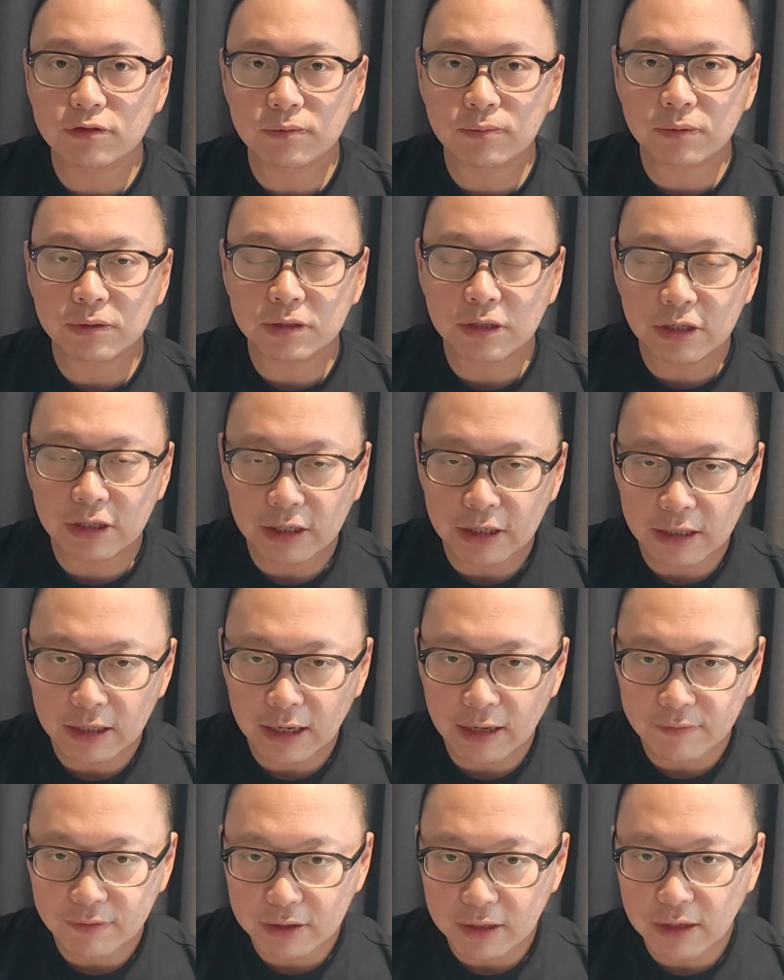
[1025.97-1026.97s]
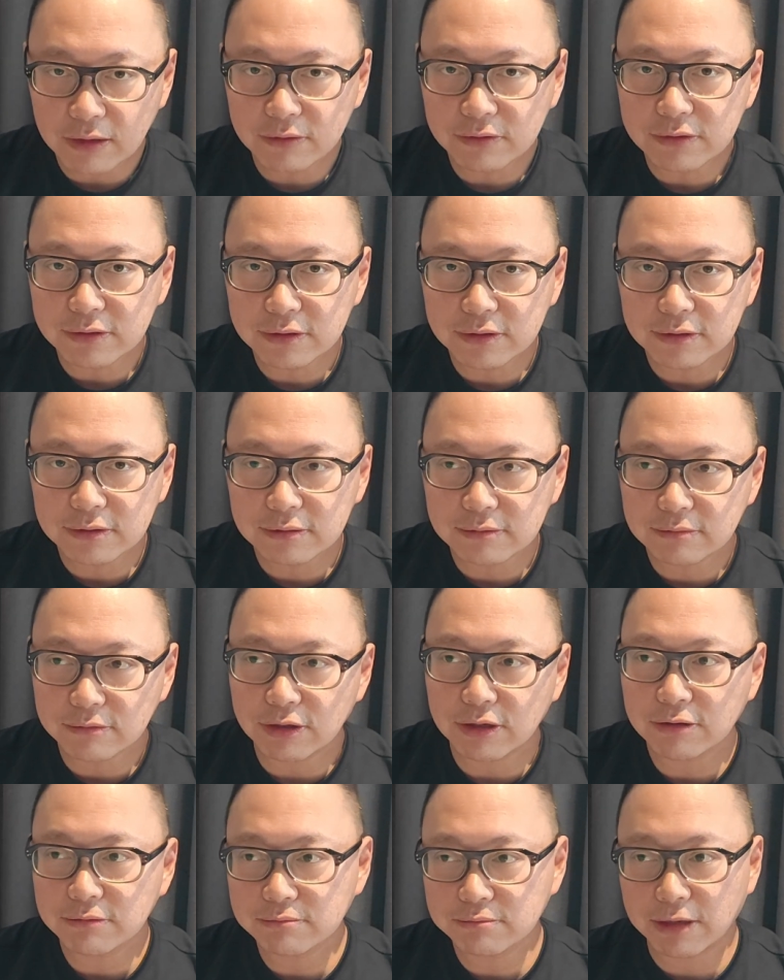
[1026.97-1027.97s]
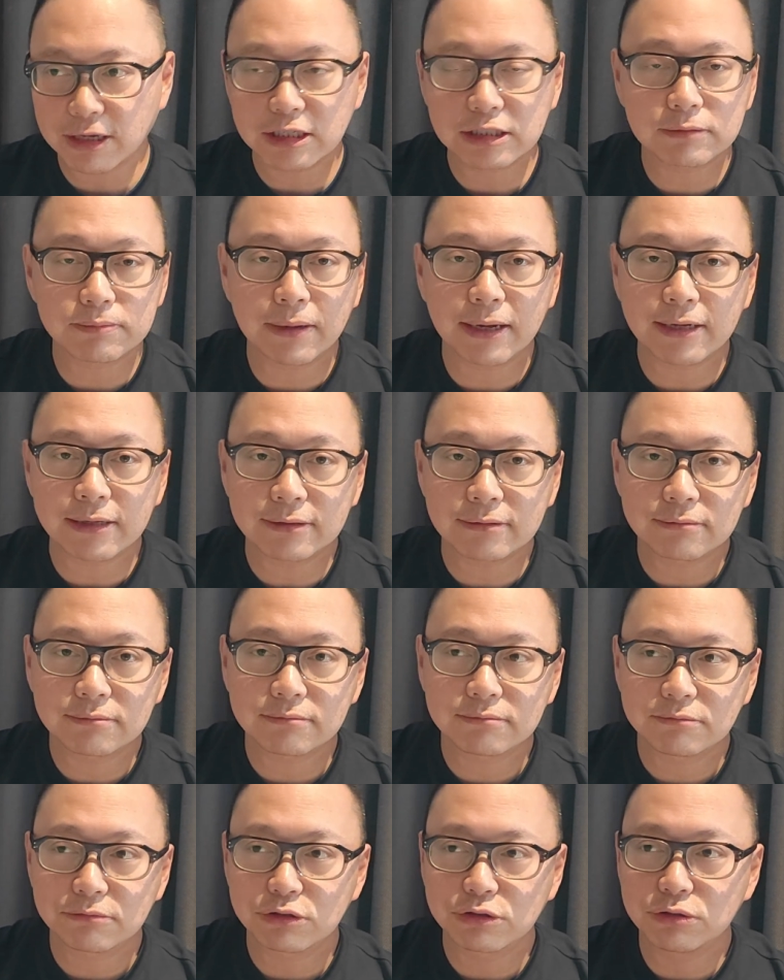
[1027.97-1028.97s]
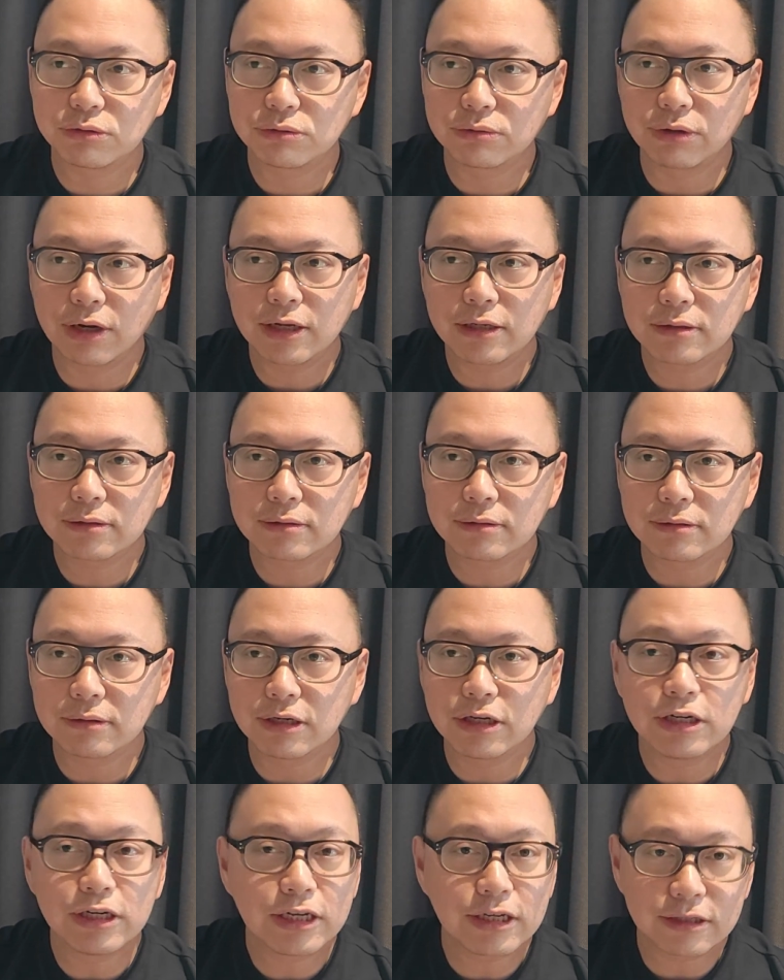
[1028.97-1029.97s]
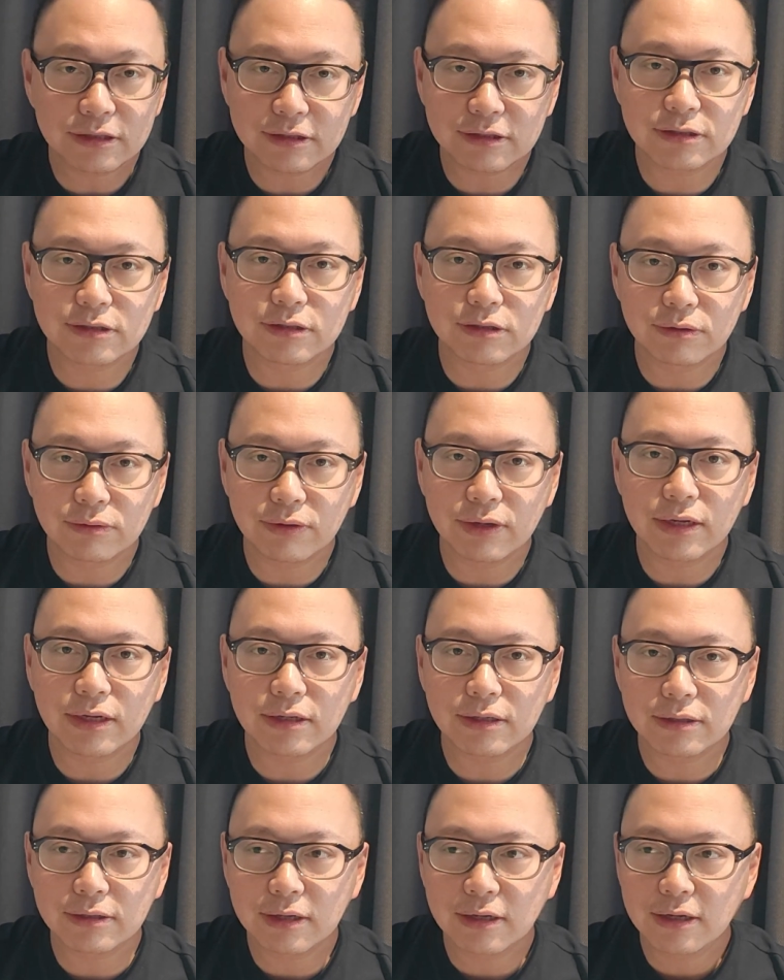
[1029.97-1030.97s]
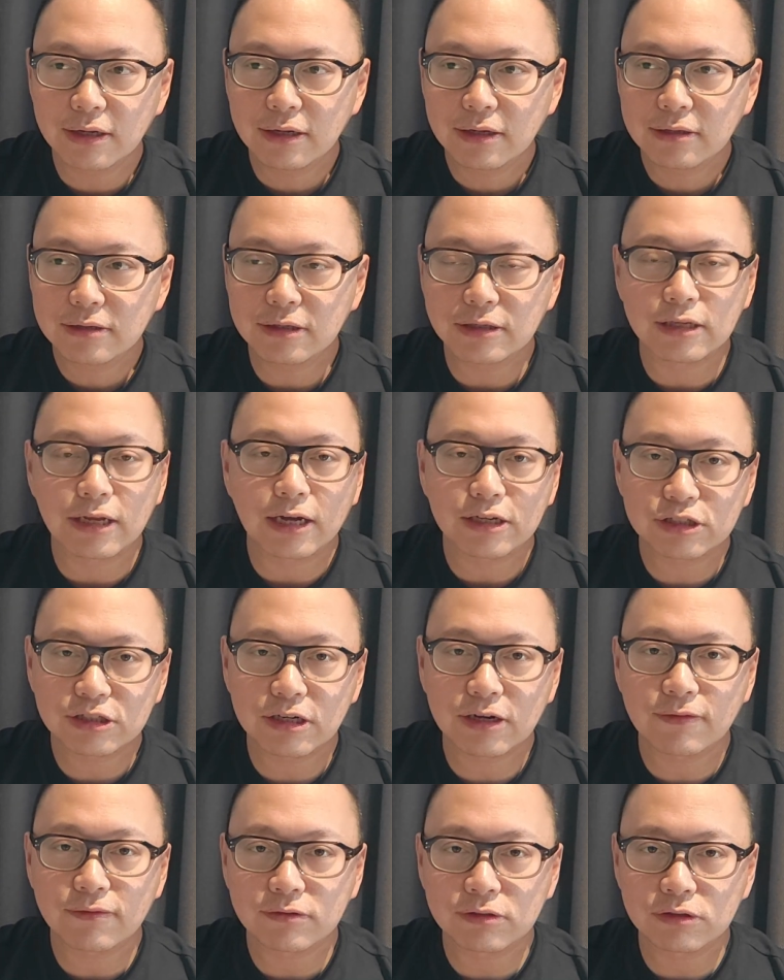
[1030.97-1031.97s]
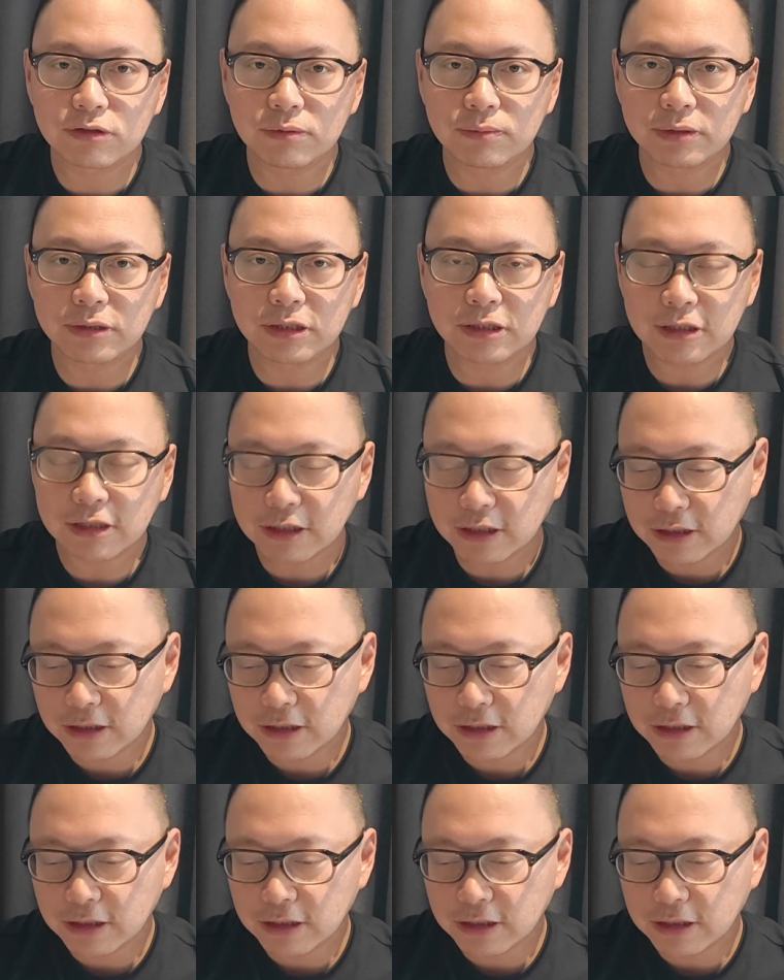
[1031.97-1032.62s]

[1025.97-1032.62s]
Jupiter in 11th house, well, expect great earnings during the dasha of Jupiter.